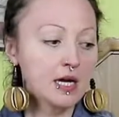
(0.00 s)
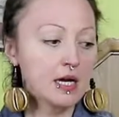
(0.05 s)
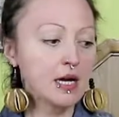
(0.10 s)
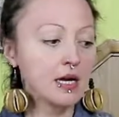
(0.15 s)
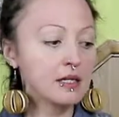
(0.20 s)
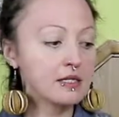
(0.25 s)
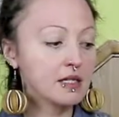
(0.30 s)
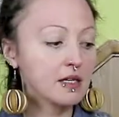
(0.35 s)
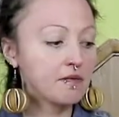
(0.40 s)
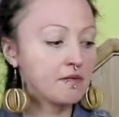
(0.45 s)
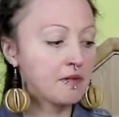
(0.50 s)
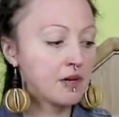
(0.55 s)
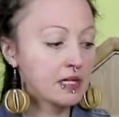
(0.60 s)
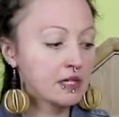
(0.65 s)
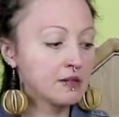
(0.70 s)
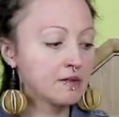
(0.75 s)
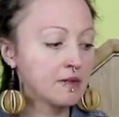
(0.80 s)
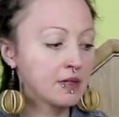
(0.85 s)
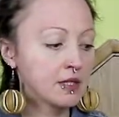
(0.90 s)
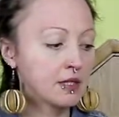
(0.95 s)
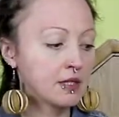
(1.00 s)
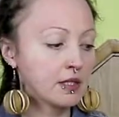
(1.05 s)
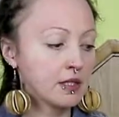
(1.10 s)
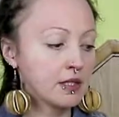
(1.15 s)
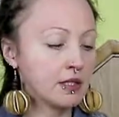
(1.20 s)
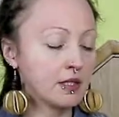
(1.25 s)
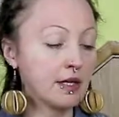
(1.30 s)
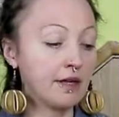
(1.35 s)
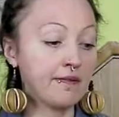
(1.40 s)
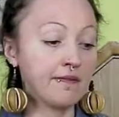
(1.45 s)
It's a
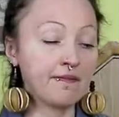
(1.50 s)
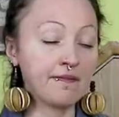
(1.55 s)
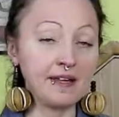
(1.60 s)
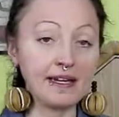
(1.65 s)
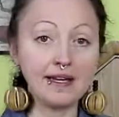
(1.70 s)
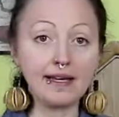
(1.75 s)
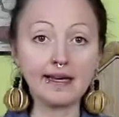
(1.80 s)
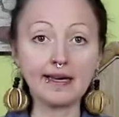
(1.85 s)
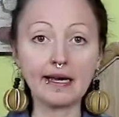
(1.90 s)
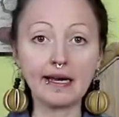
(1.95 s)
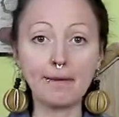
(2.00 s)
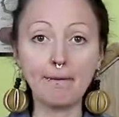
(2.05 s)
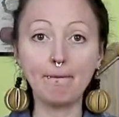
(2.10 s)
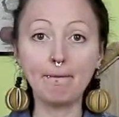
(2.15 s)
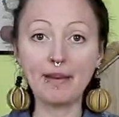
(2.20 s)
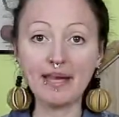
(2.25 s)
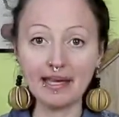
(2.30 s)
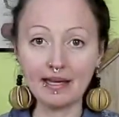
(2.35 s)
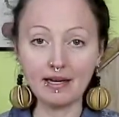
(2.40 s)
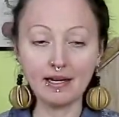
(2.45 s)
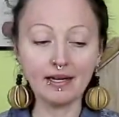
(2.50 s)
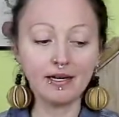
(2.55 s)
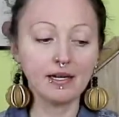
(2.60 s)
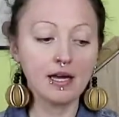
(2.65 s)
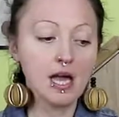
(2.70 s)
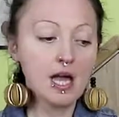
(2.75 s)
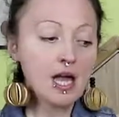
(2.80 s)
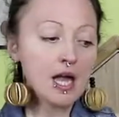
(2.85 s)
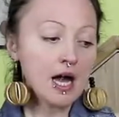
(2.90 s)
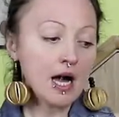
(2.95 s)
very filling meal,
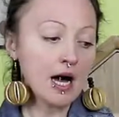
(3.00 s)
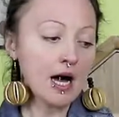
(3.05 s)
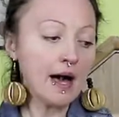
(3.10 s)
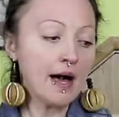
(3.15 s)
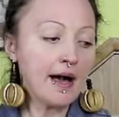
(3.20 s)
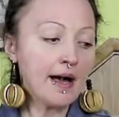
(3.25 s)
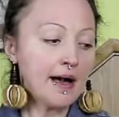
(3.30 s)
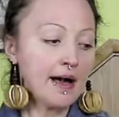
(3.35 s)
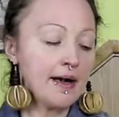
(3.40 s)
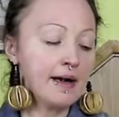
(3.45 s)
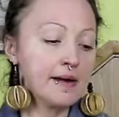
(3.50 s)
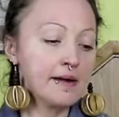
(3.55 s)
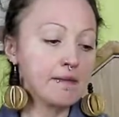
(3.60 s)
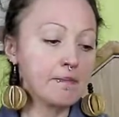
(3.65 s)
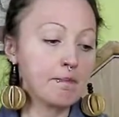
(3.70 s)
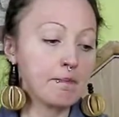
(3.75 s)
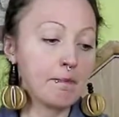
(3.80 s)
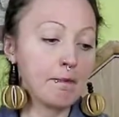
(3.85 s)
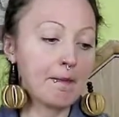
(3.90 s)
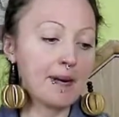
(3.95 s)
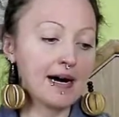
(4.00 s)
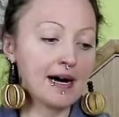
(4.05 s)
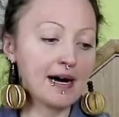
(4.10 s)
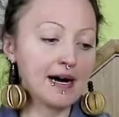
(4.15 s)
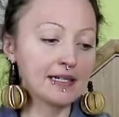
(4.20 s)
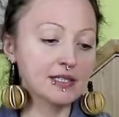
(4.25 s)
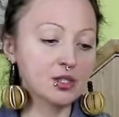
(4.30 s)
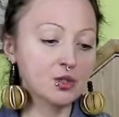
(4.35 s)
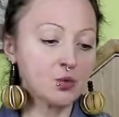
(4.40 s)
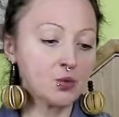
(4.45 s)

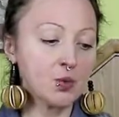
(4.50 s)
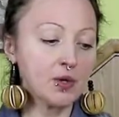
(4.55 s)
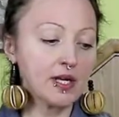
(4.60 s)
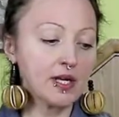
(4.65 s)
but